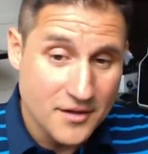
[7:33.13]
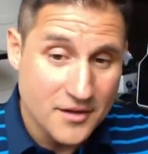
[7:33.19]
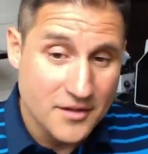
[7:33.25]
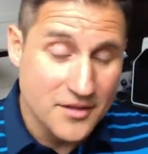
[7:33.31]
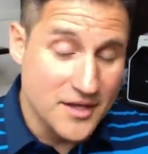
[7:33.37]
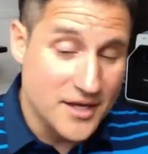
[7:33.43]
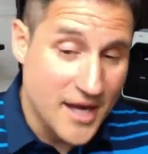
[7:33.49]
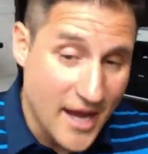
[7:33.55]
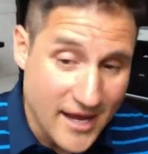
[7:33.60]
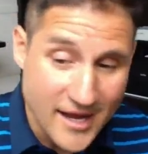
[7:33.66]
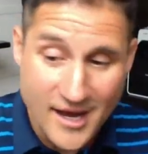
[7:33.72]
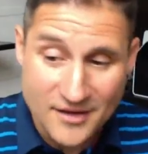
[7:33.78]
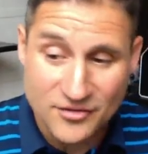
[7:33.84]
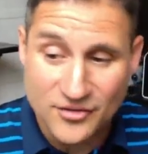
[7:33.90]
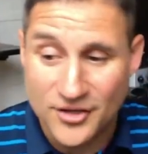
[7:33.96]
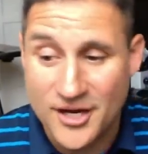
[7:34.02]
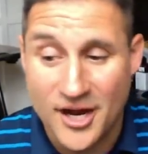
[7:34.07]
then AI
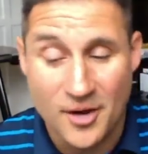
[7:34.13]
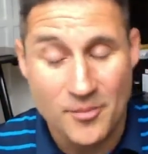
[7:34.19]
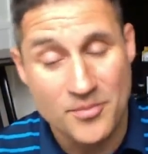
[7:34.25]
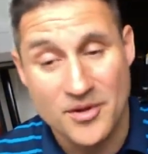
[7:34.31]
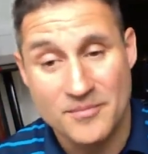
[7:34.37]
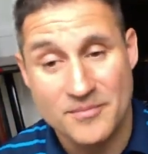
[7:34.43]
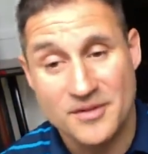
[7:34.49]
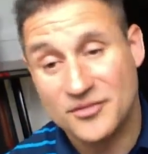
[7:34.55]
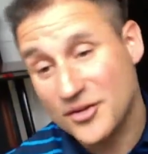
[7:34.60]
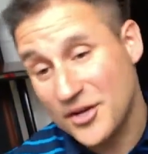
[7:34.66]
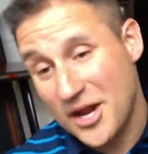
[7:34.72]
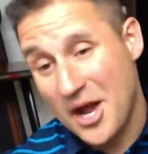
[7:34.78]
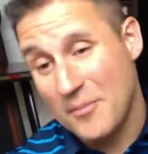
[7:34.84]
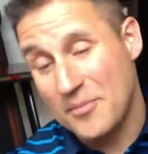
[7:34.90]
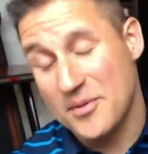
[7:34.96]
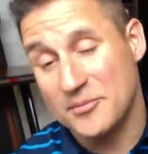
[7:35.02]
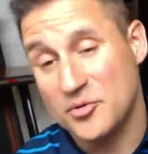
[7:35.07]
is going to help them. It's going to
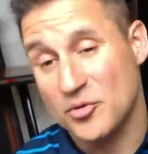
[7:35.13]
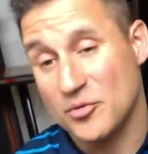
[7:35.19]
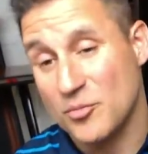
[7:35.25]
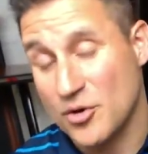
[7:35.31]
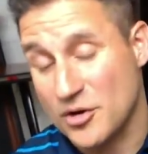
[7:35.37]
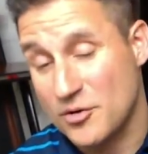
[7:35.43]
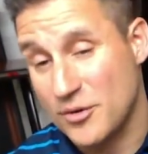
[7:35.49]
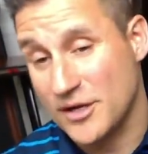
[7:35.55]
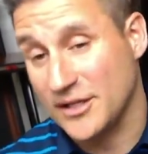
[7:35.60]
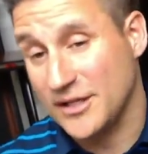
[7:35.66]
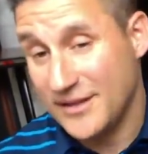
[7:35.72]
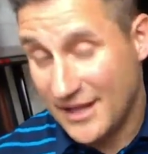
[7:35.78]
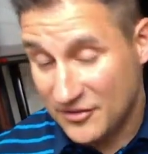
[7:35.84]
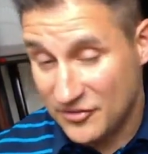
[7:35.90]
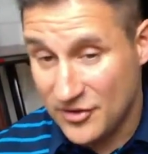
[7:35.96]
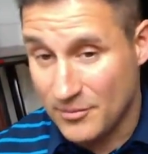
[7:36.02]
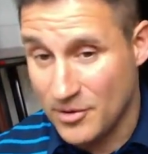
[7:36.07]
help them do it more quickly.
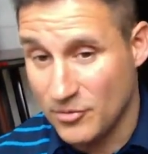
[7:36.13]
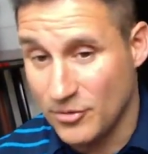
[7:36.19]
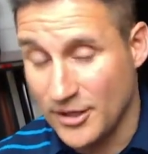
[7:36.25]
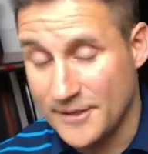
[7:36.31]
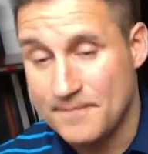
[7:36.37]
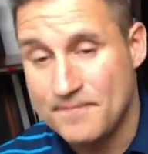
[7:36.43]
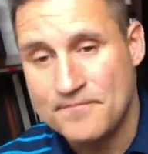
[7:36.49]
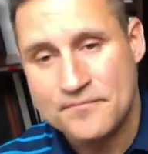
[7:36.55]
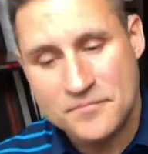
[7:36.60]
That's number one.